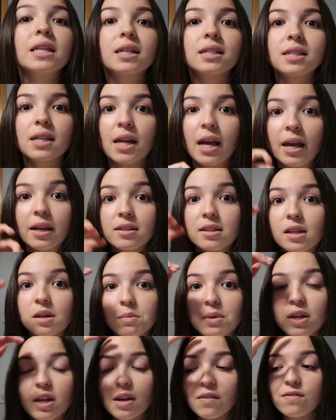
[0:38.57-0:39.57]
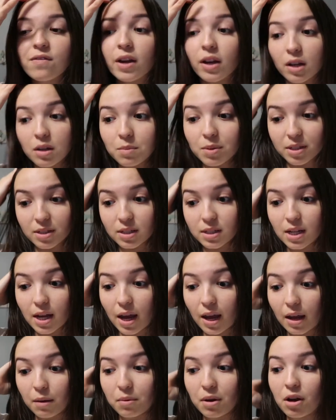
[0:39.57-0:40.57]
And then today it's going to be a very busy
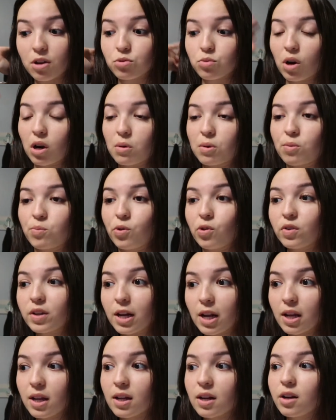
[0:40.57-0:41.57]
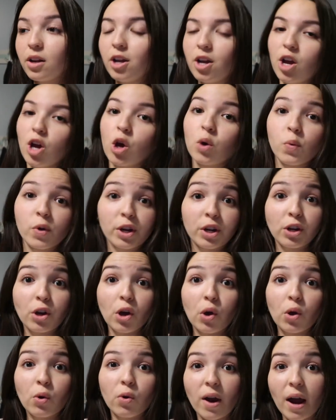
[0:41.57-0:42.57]
day because we're going to be moving in. We're going to
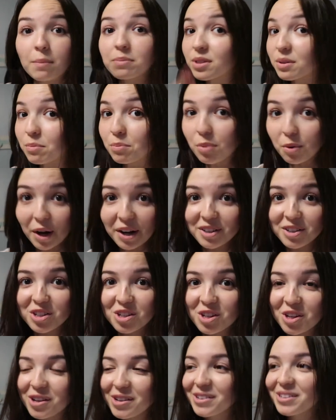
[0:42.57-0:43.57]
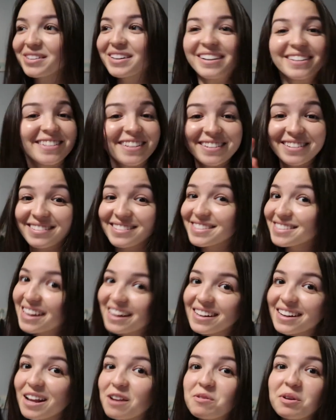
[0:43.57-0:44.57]
go grab some brunch too because, you know, it's
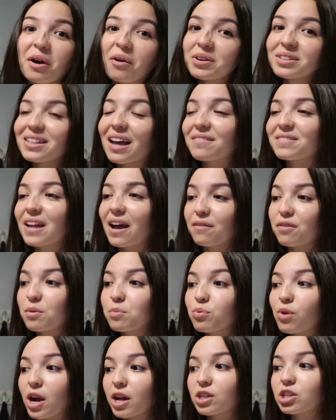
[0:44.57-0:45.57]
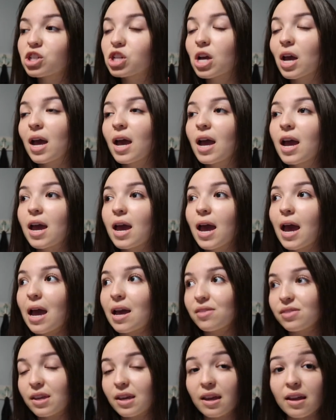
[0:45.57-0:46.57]
Sunday. We always have to have our brunch.
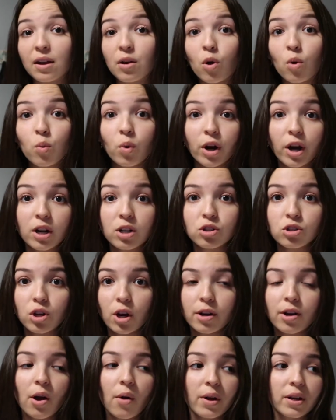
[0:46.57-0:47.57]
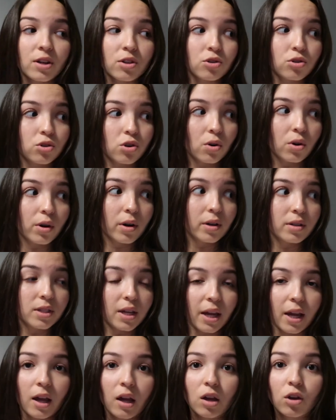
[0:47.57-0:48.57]
And then we're going to start going to stores
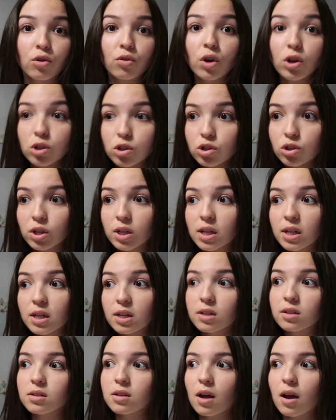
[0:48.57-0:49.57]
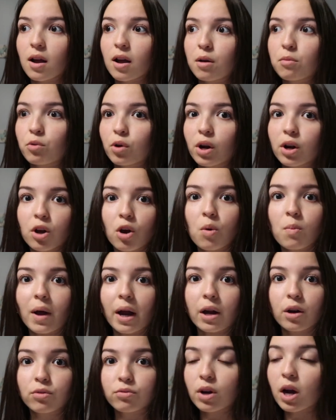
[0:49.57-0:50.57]
and get groceries. Um, we're going to go
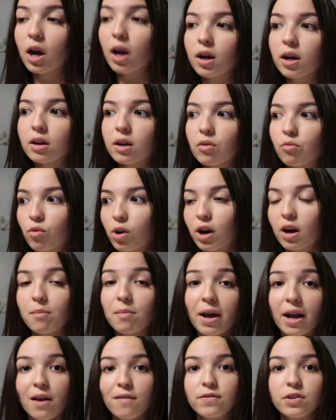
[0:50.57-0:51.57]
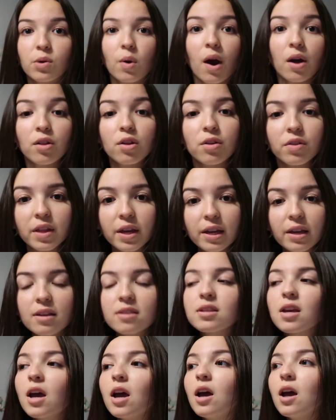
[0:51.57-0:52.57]
buy a rug. We're going to buy a few other
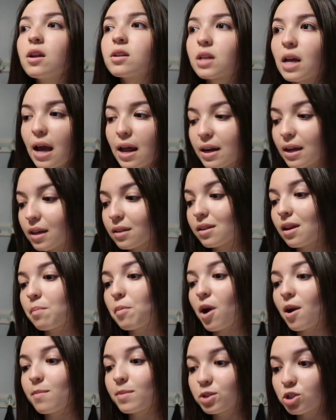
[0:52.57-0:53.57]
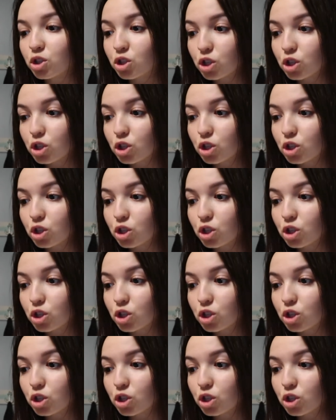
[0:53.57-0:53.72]
things, kind of get the apartment